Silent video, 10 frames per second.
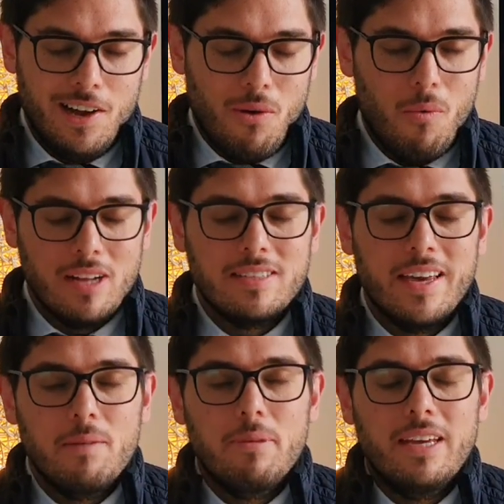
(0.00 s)
once
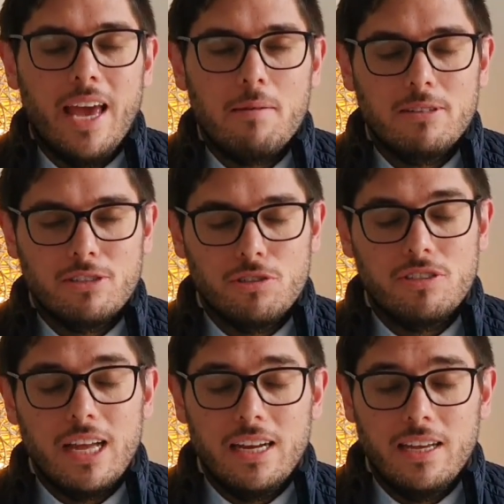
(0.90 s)
again being able to
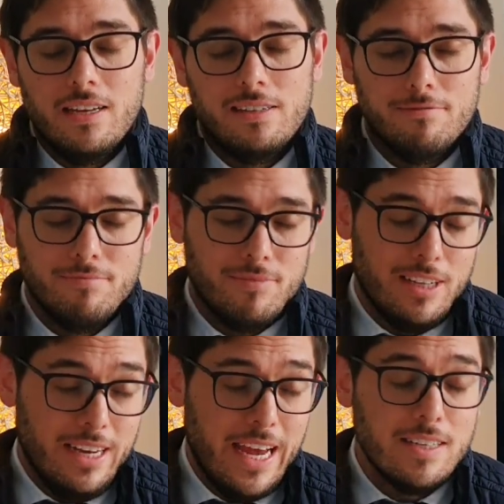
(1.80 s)
study
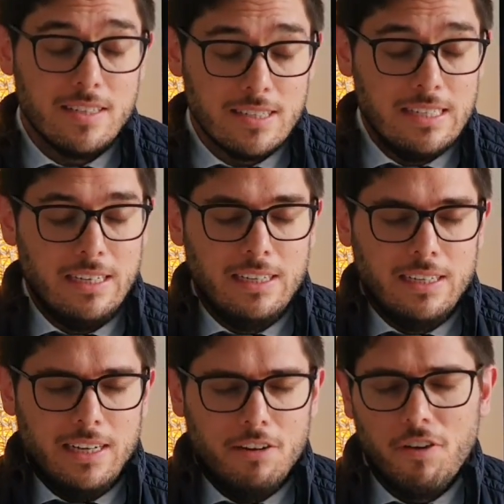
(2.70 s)
the lesson
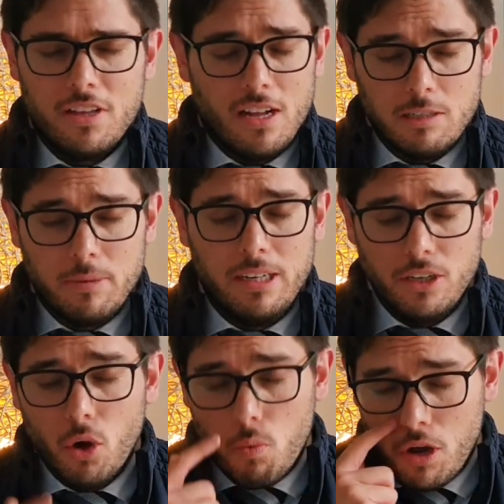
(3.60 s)
and, Father, ultimately
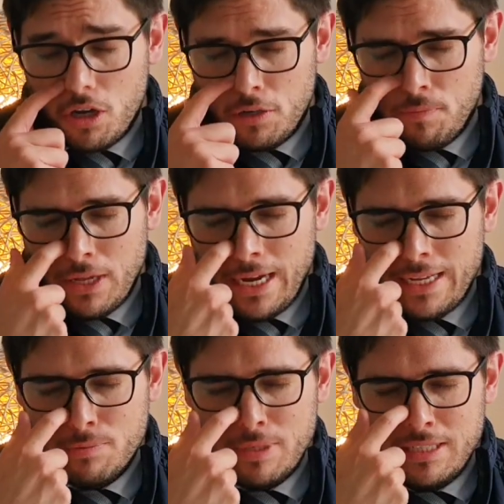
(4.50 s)
your word. And
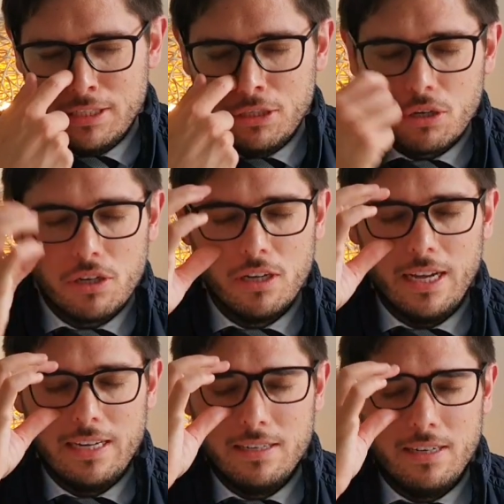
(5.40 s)
as we look
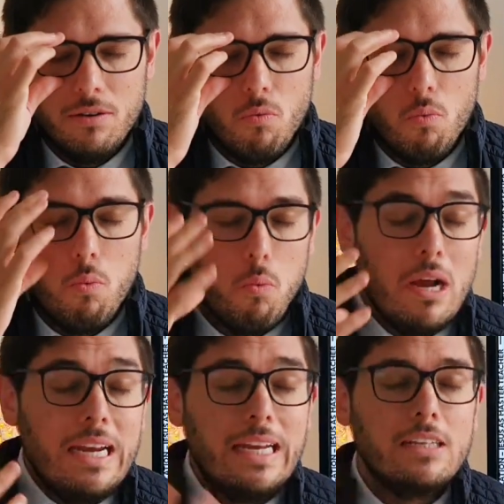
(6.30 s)
and
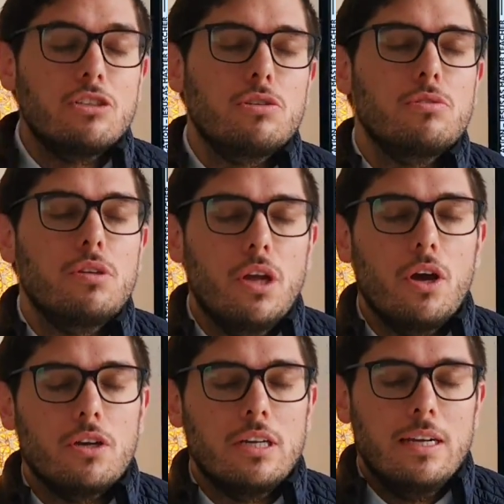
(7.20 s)
willing to
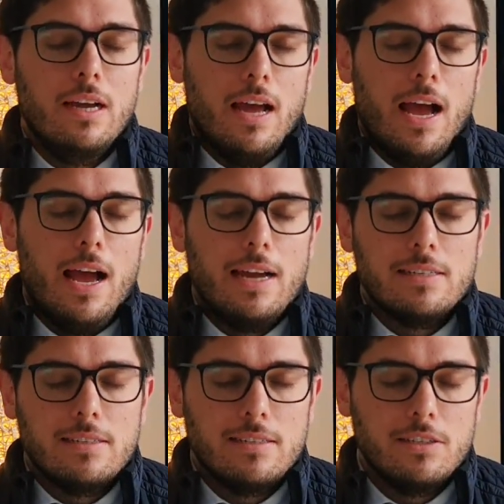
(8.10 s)
learn
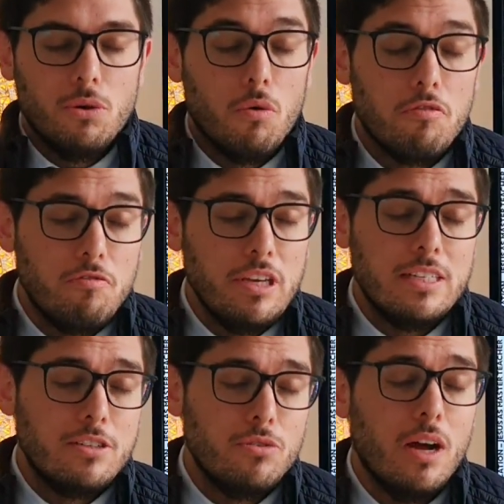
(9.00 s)
at your
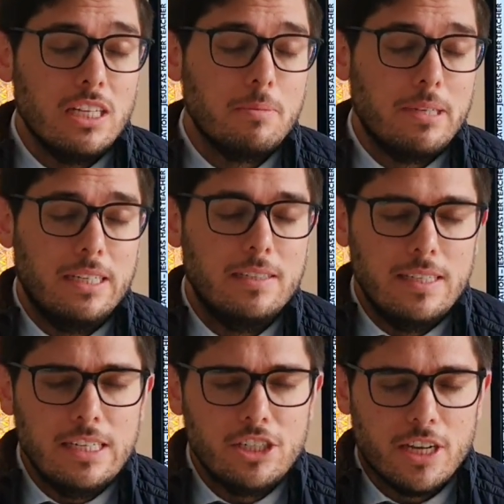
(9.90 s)
feet to ultimately
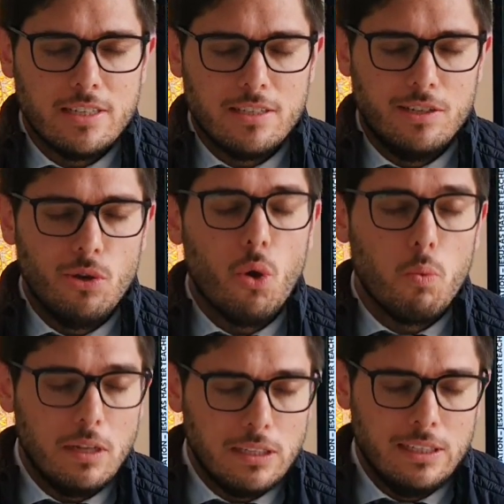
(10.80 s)
teach us your
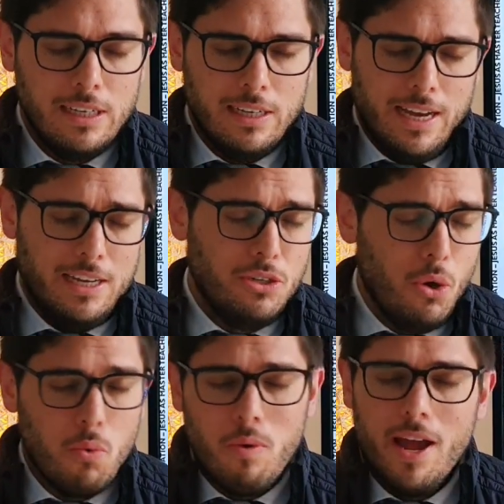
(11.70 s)
will and
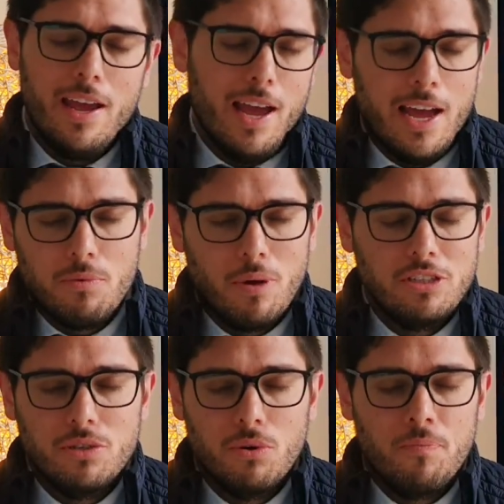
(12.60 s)
your way and
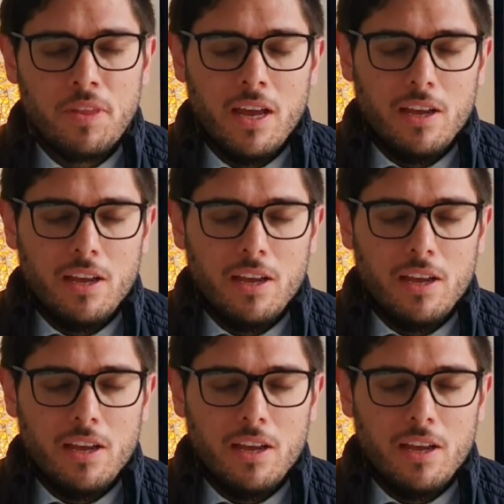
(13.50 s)
what your